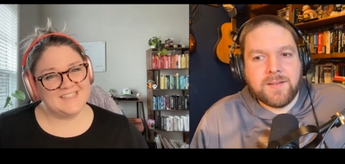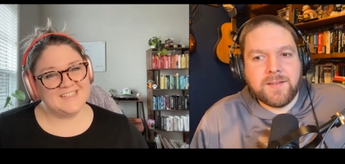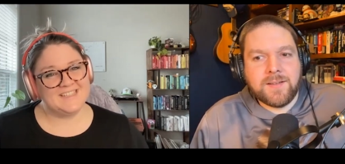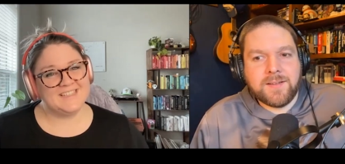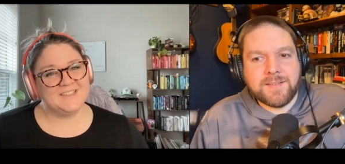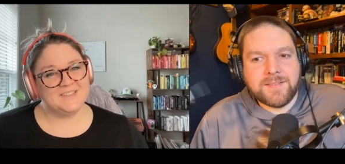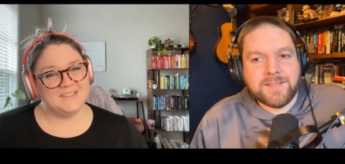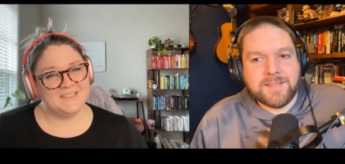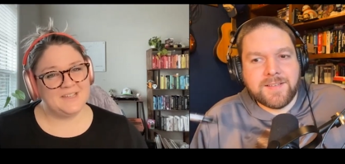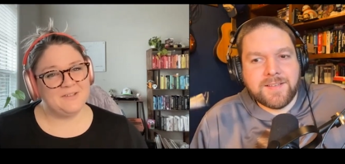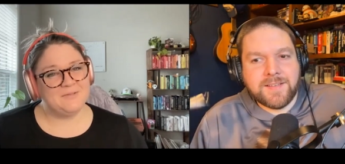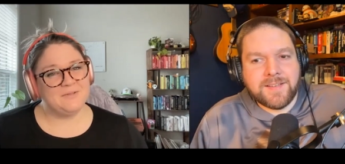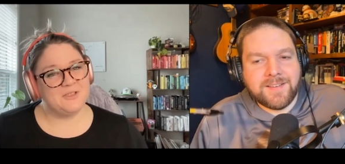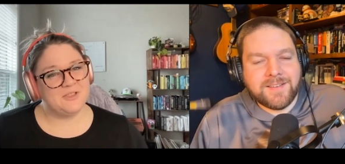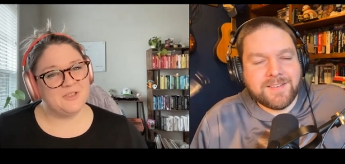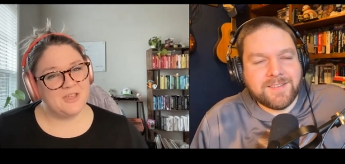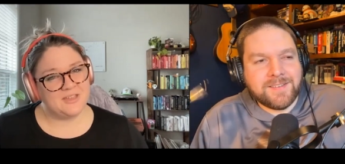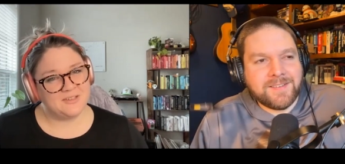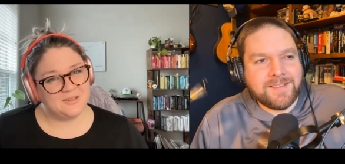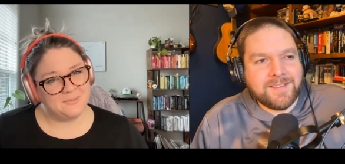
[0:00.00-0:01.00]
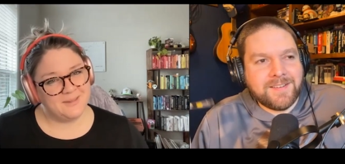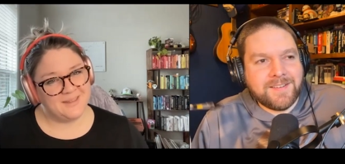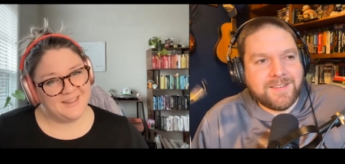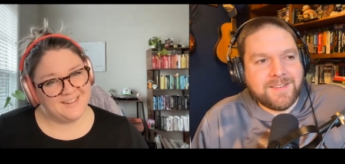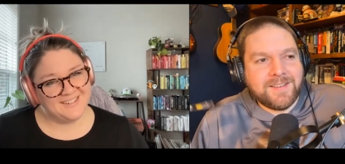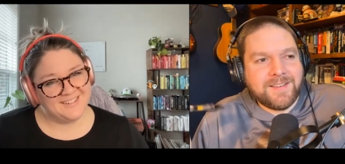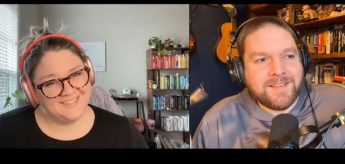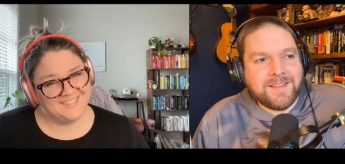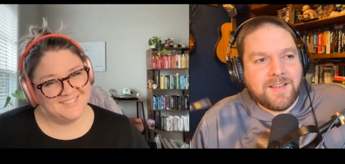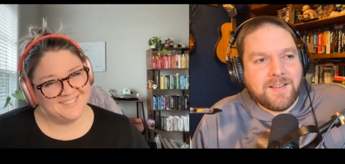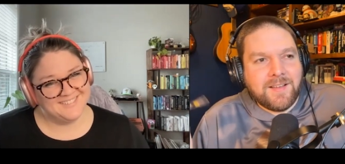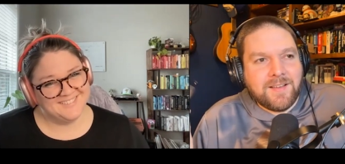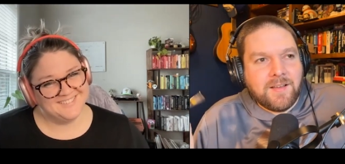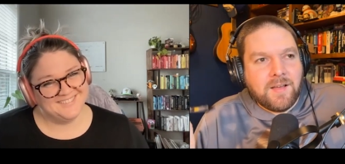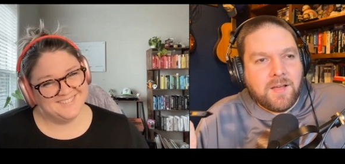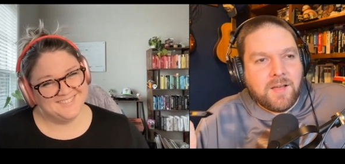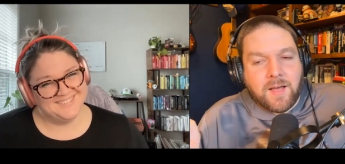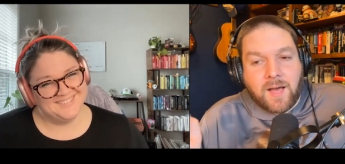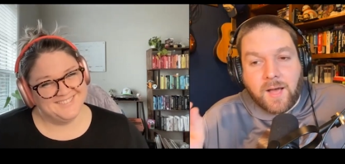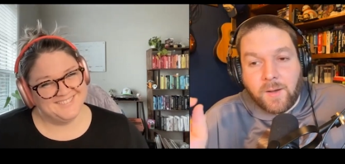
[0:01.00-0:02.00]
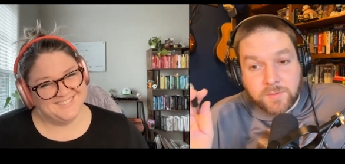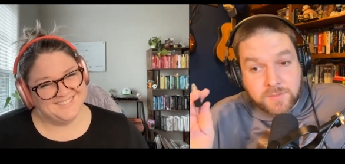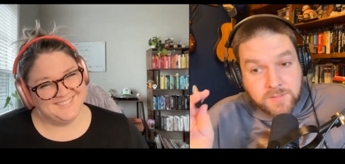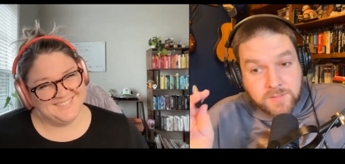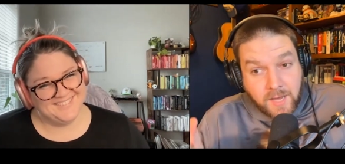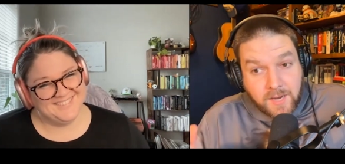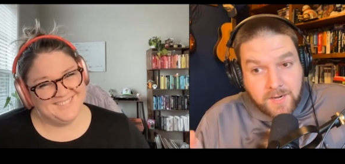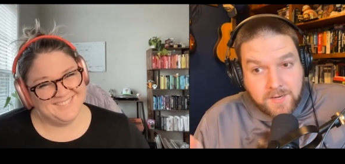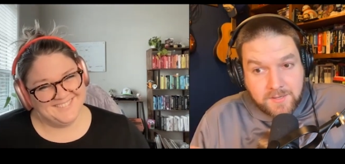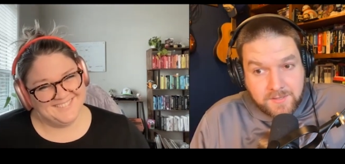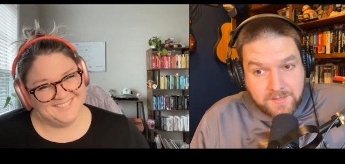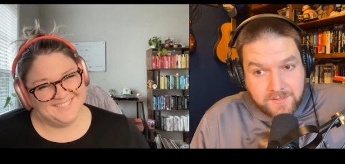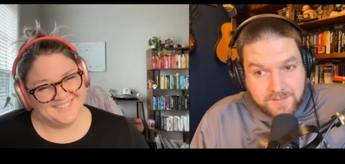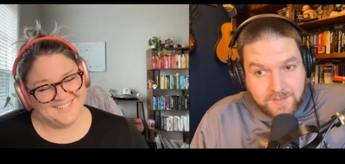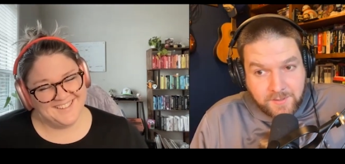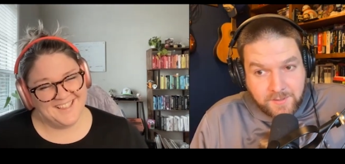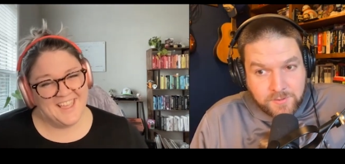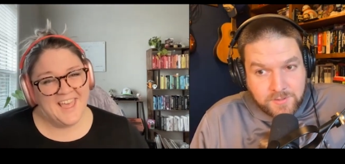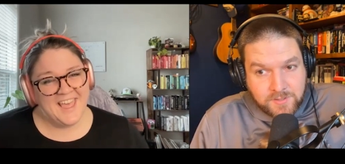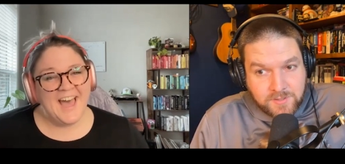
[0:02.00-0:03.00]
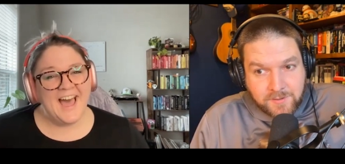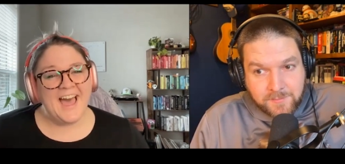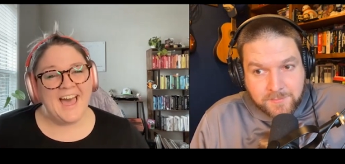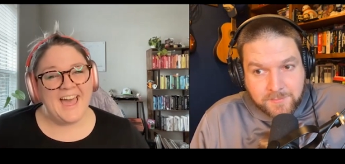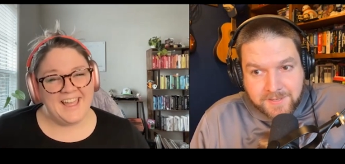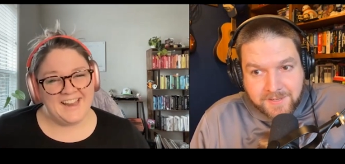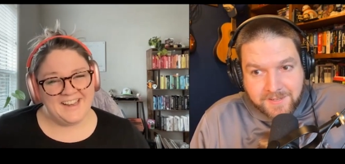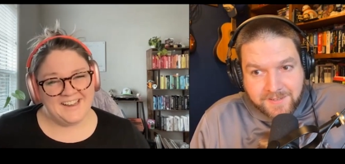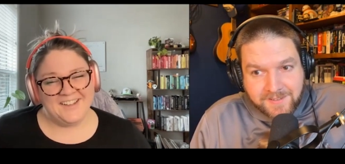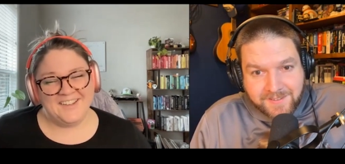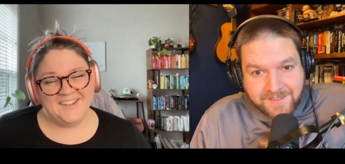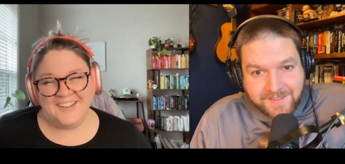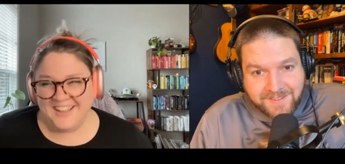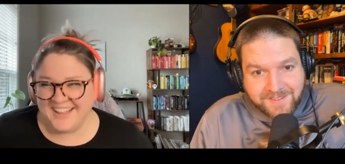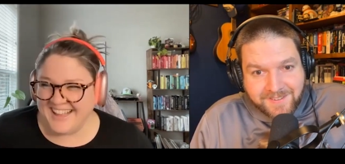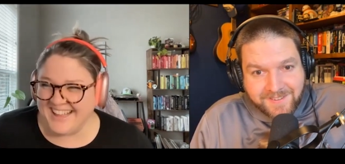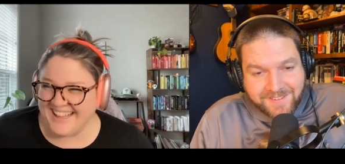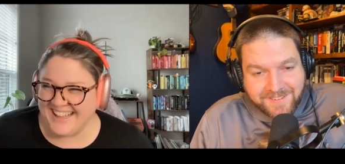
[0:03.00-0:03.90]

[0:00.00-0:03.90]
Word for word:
Speaker 1: distinguished gentleman.
Speaker 2: I was not in distinguished gentleman. I know.